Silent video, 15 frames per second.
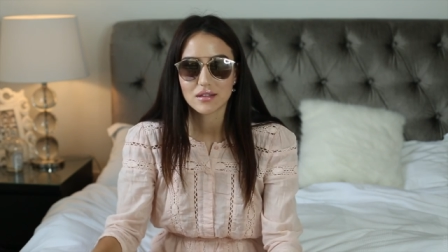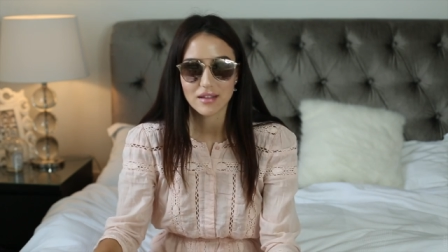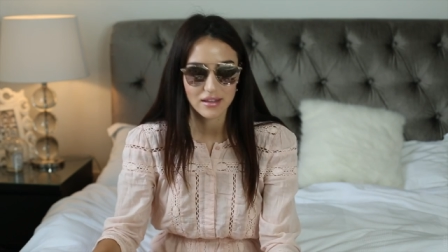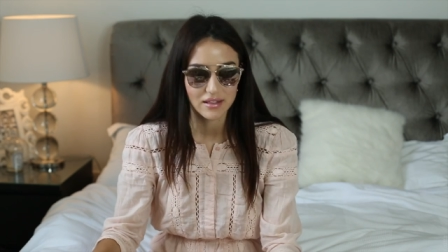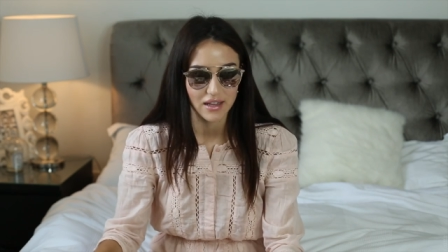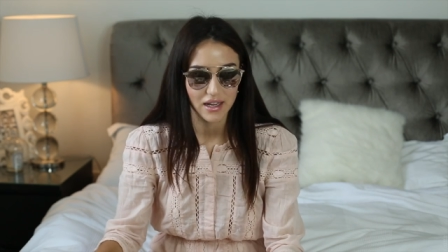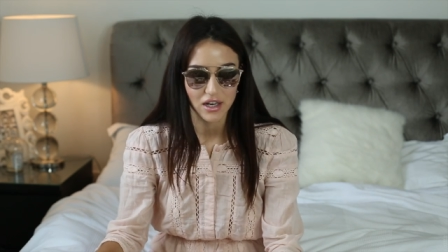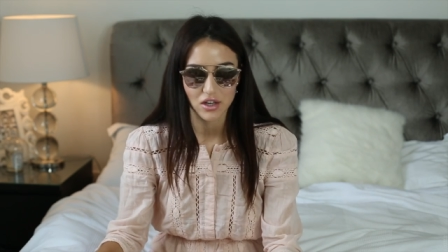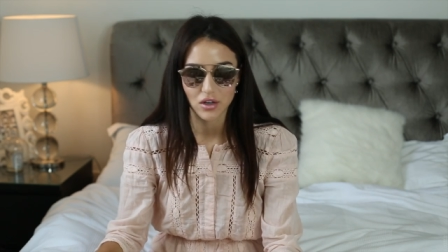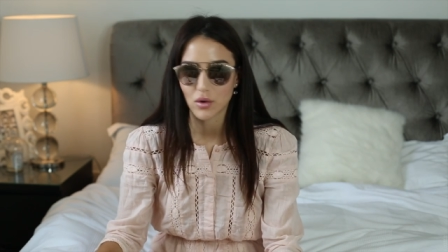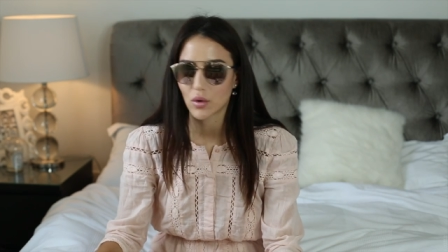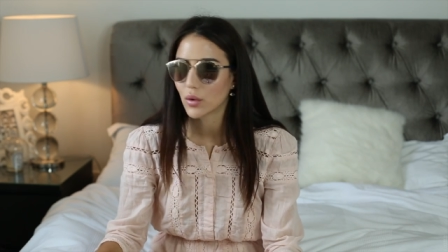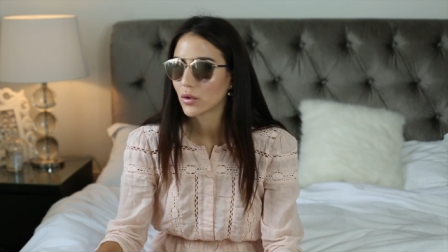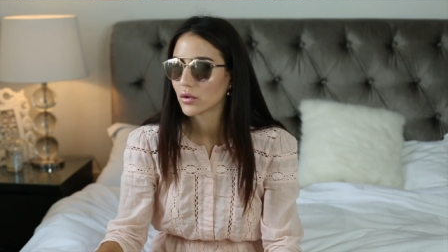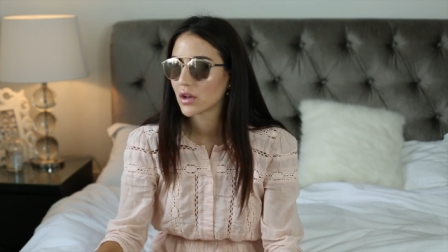and they are
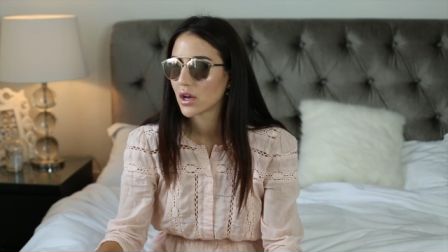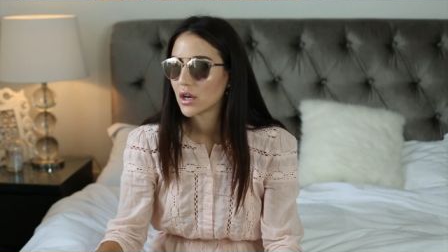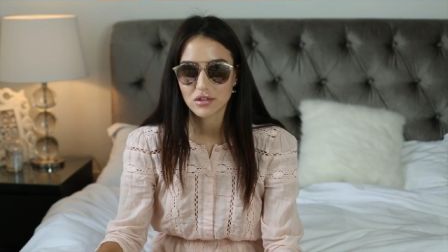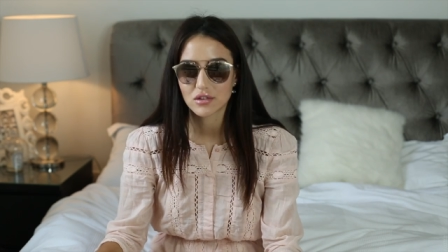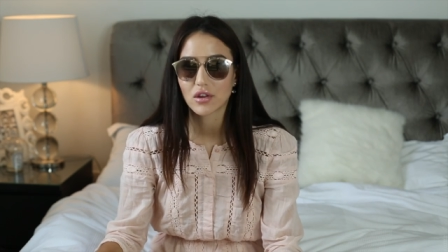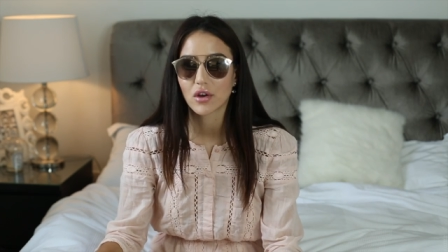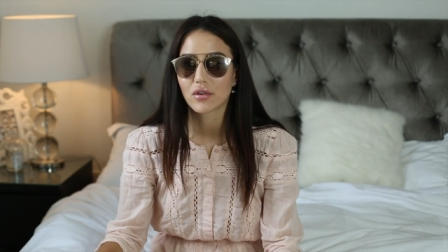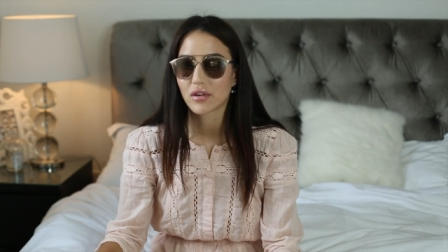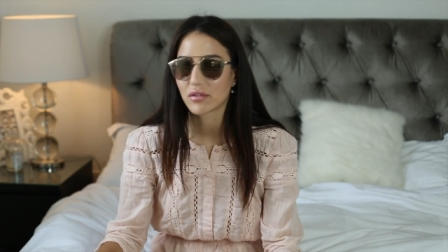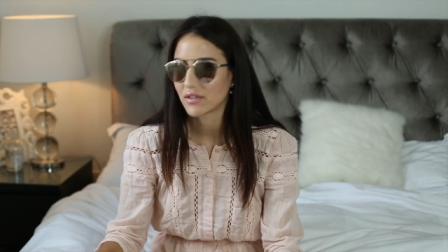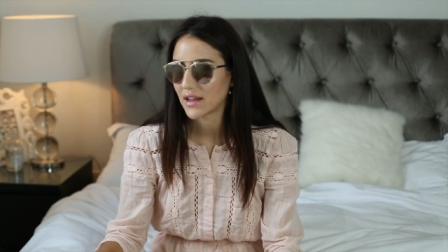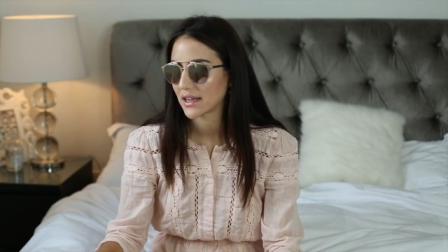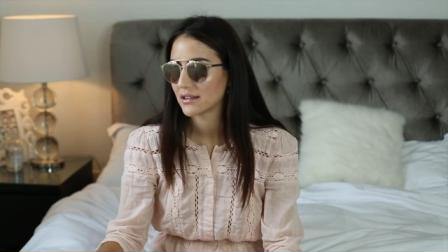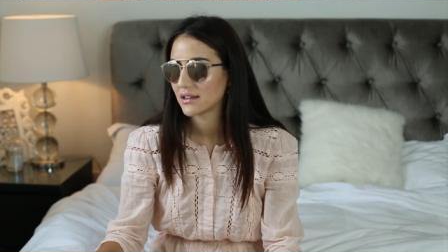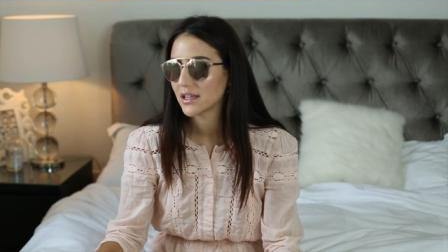called So
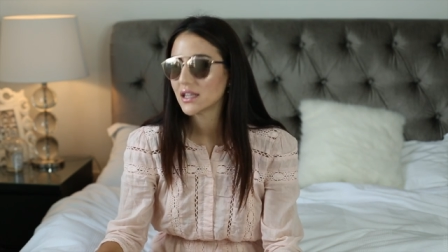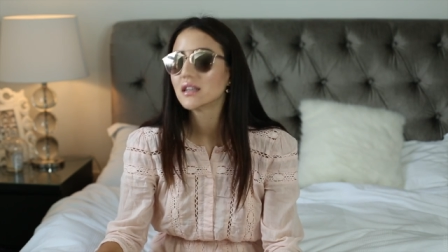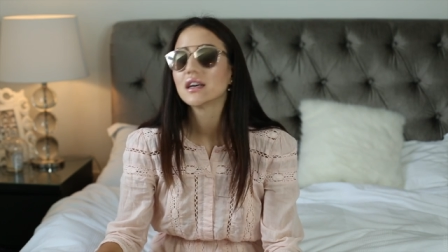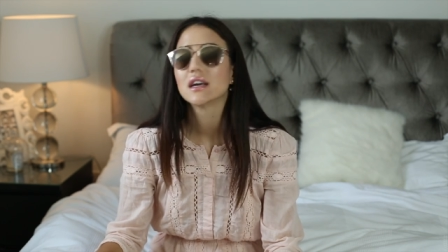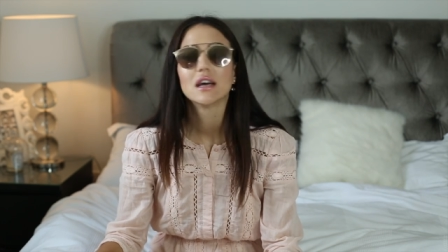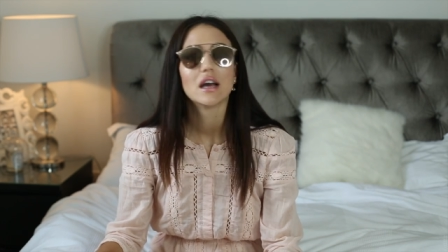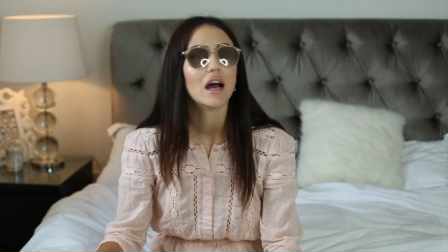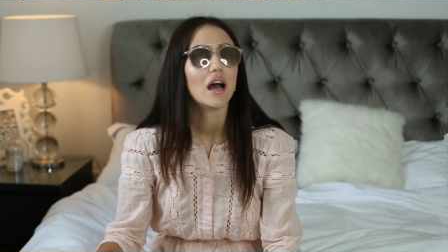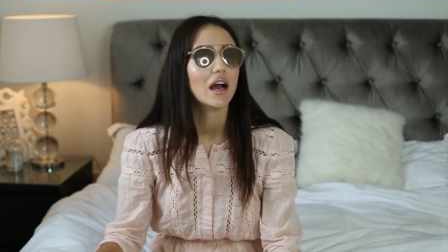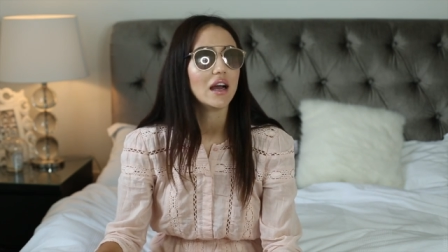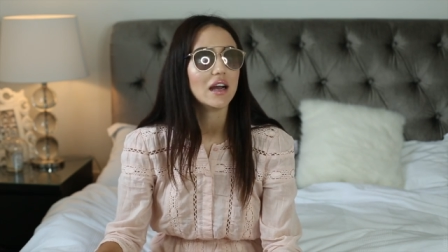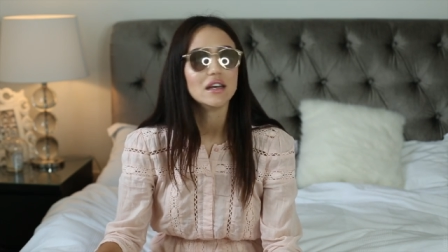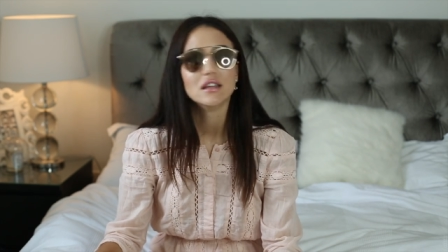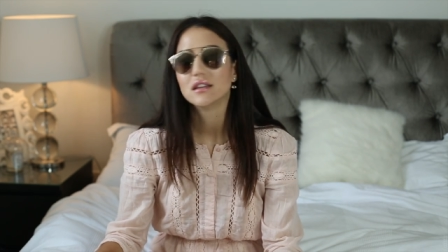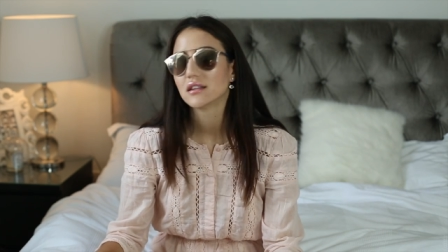Reflected,
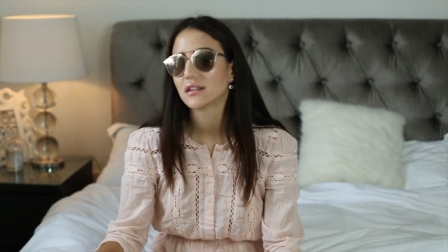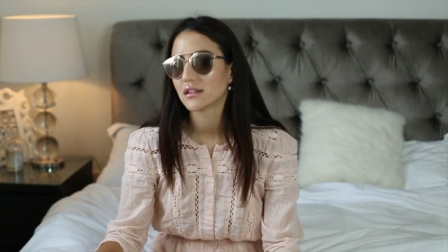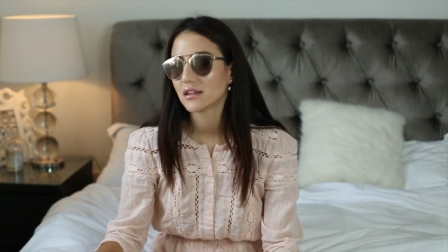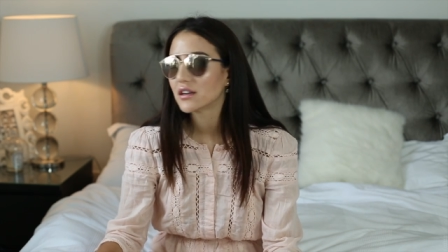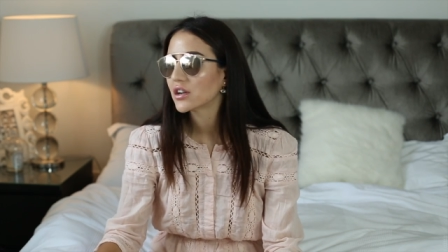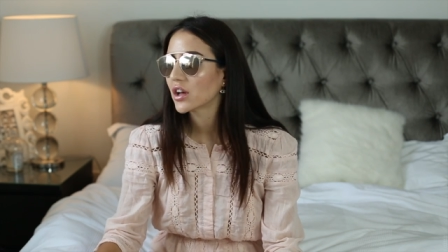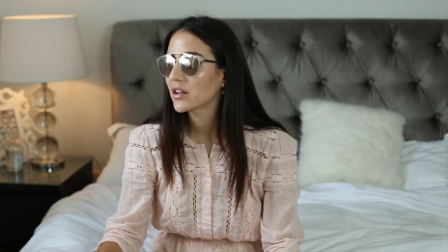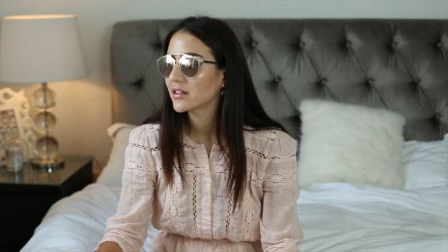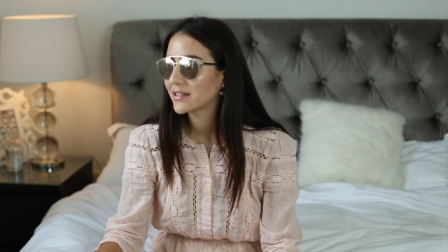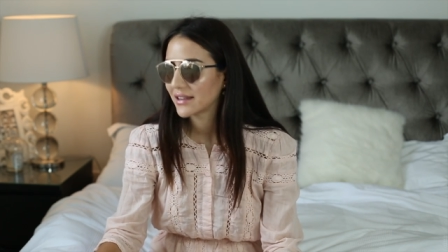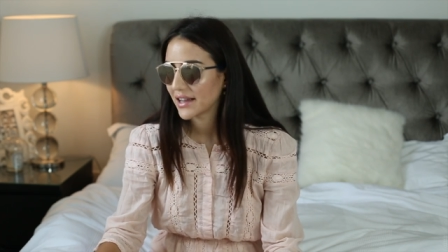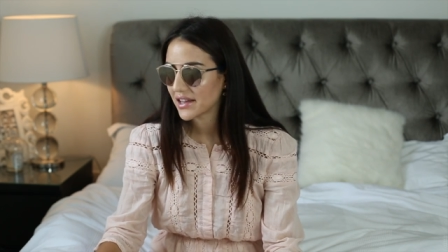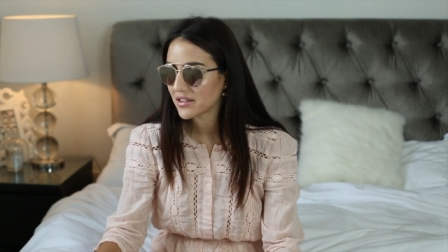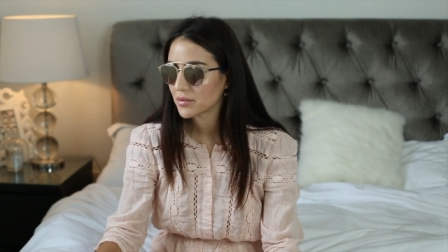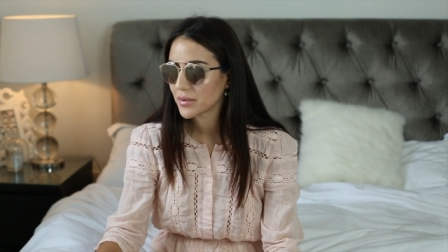and they're not
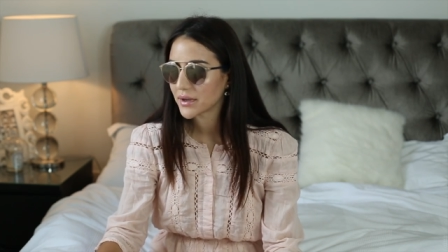that